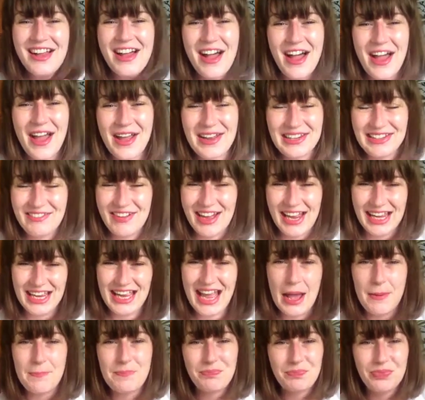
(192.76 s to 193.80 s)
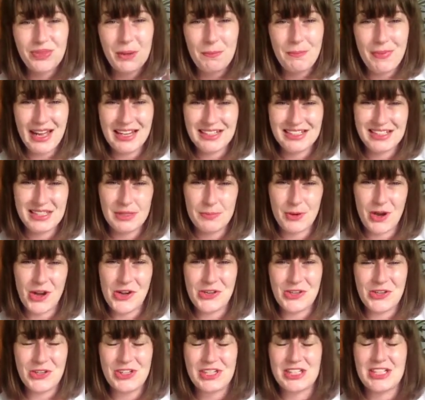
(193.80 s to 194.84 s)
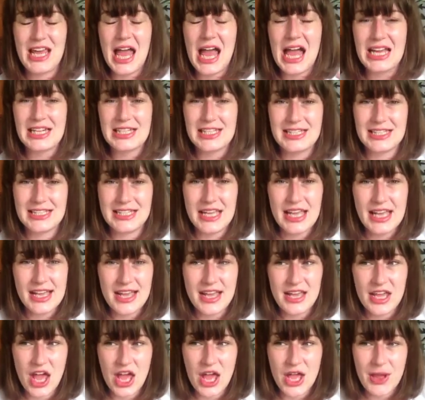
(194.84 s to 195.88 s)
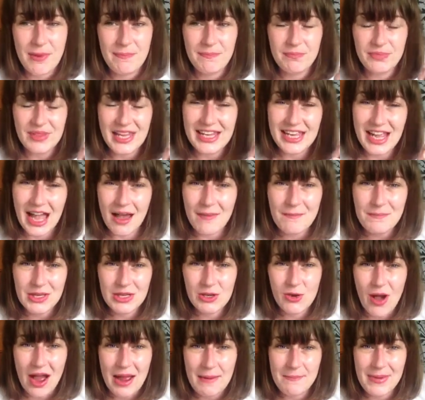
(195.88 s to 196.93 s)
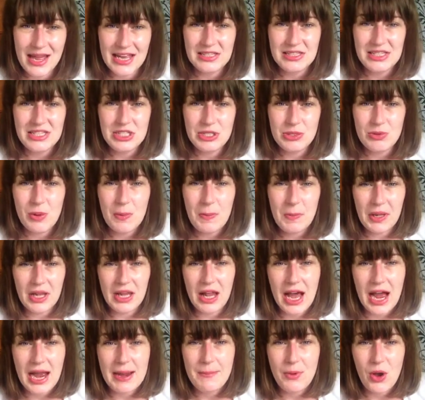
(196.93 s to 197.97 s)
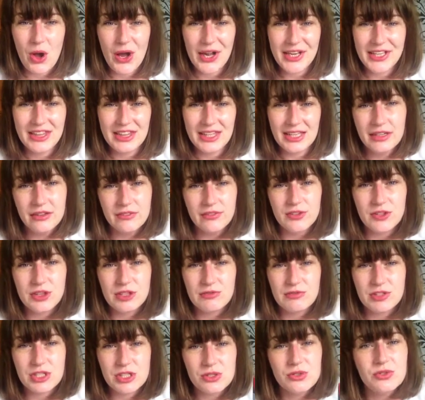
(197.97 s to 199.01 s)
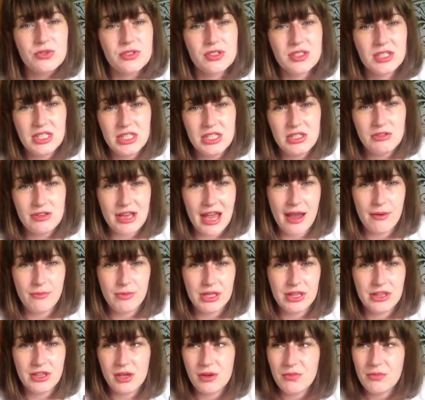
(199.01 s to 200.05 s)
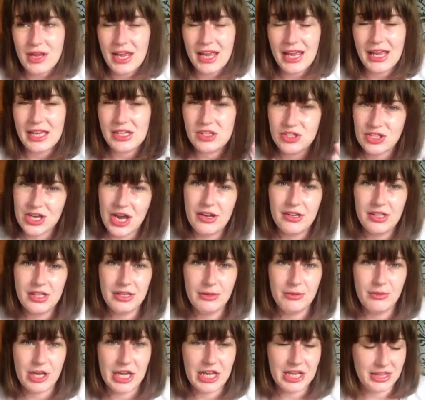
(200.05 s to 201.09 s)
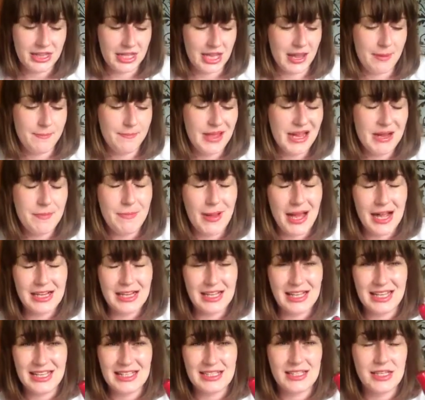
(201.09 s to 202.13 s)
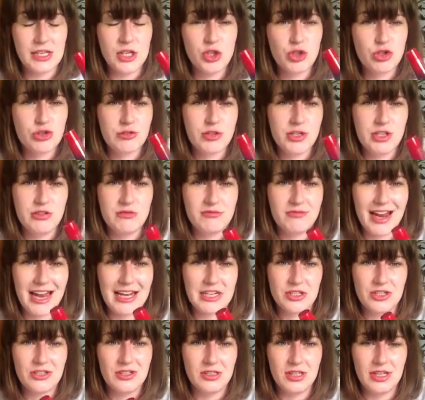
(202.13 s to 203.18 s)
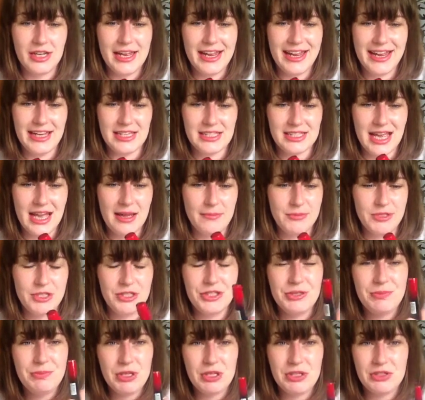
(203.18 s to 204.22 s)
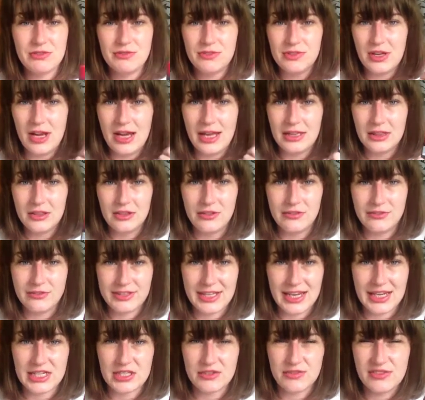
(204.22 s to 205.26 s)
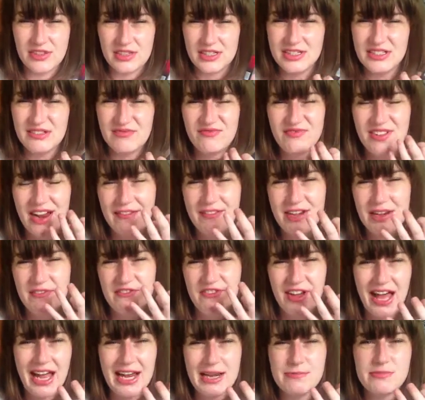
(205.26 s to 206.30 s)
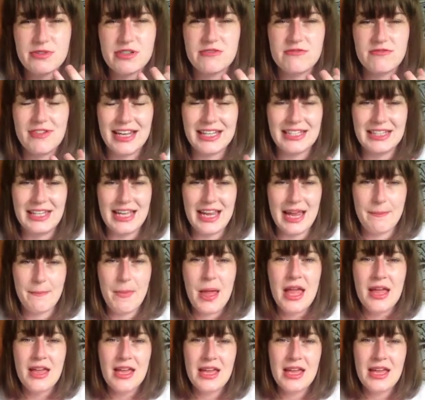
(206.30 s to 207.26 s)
Anyway, yeah, back to the product, and they can be quite messy to apply, but I think for the results that you get with them, it is totally worth it. Big Bang is this true red colour. It's absolutely beautiful. I love this for a very vibrant red lip.